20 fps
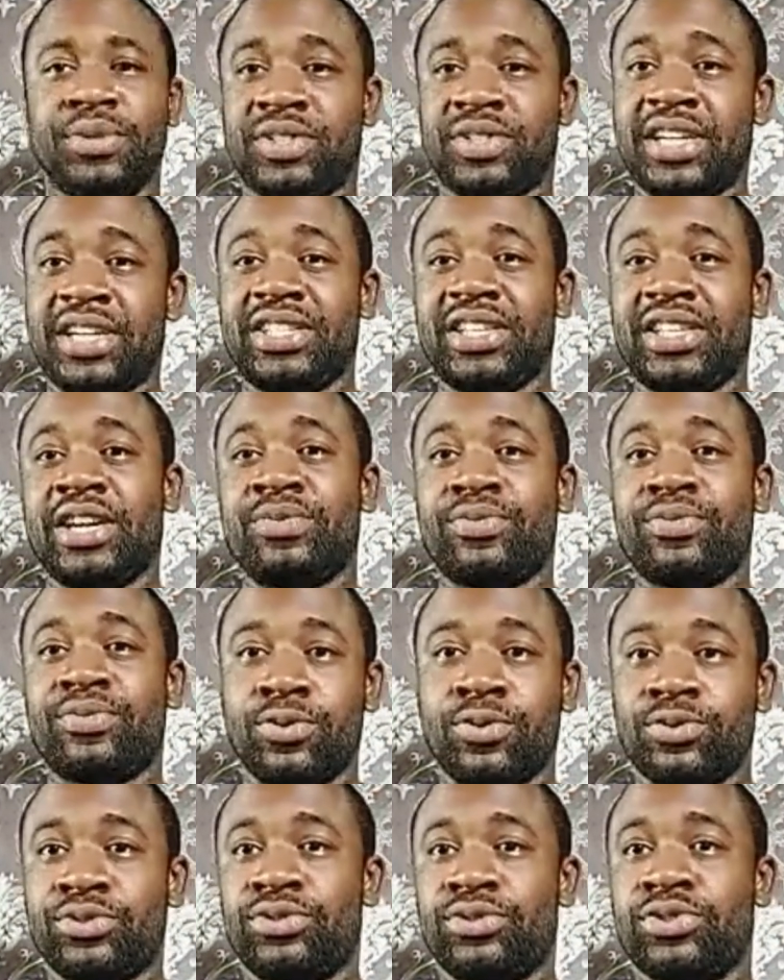trying to get
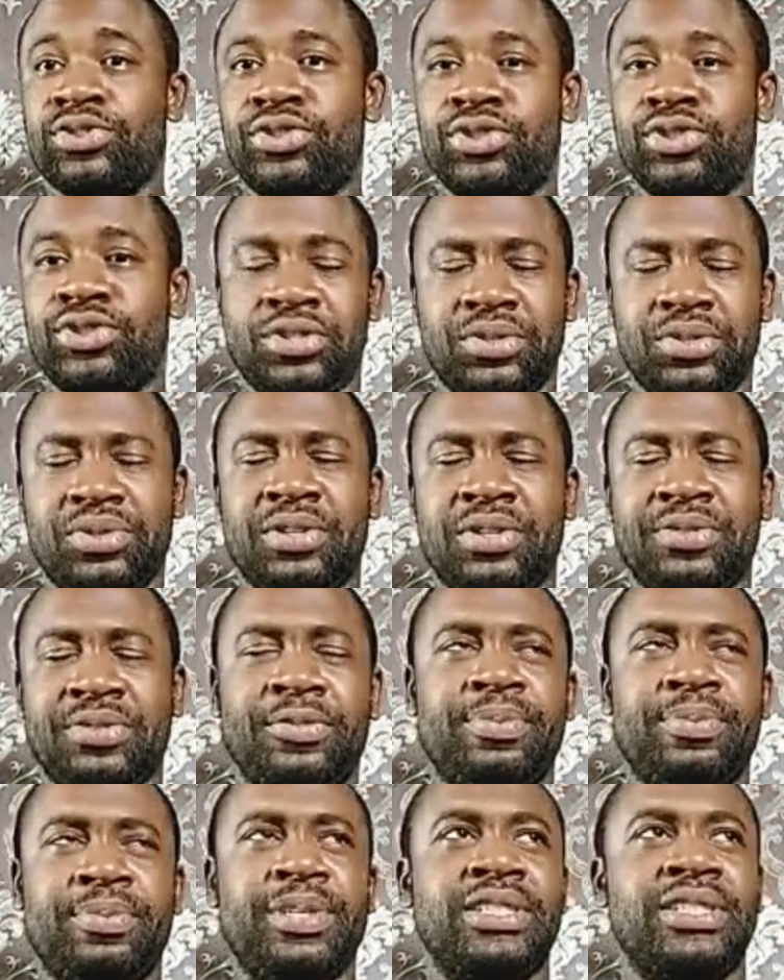roles,
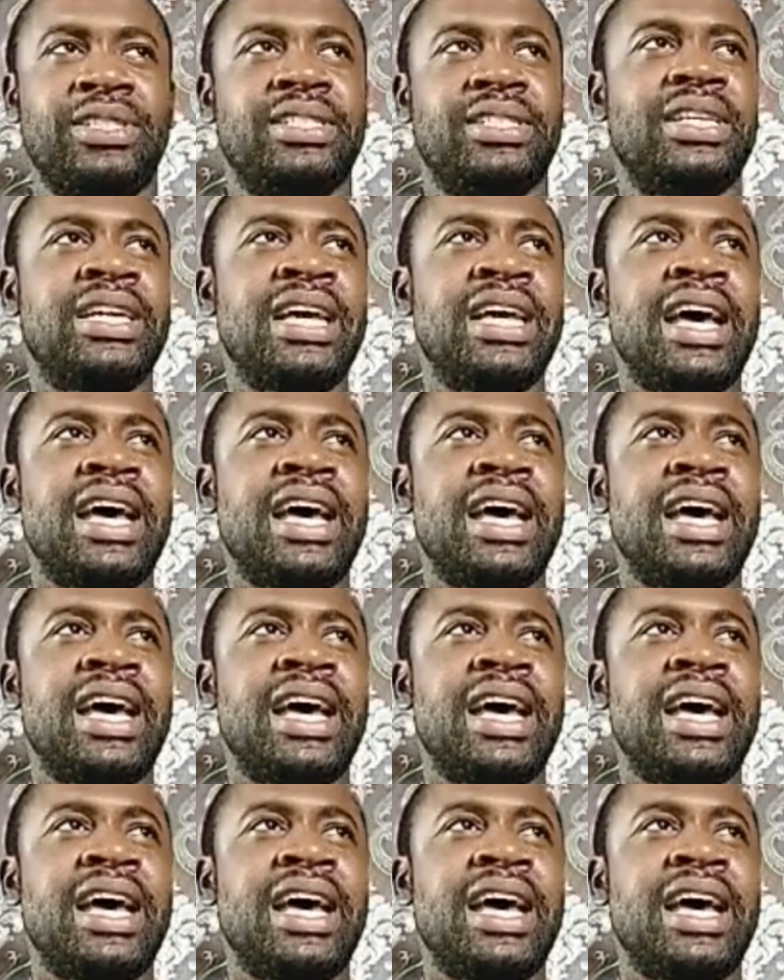different places.